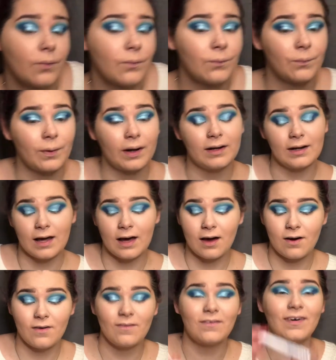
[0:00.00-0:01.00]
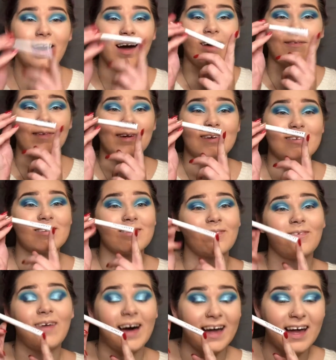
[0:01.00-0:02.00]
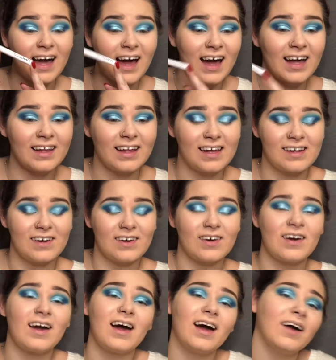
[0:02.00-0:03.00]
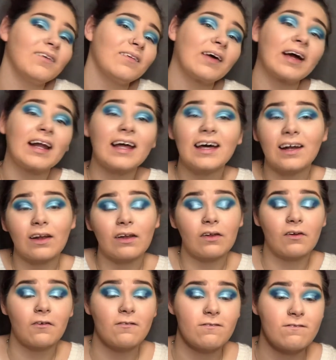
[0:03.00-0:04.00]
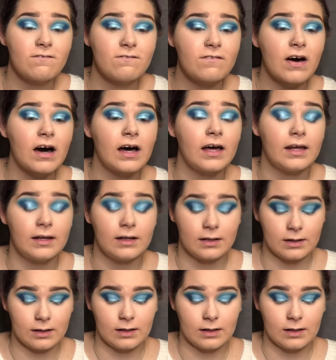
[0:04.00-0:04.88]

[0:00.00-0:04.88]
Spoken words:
Right now, I'm going to use white eyeliner and we're going to get a little fun.